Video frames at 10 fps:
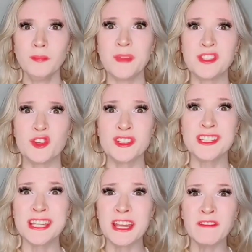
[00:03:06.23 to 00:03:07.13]
Mr.
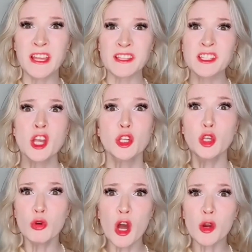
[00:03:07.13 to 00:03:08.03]
Stevens,
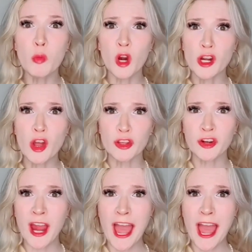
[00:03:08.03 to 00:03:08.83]
you got a word on your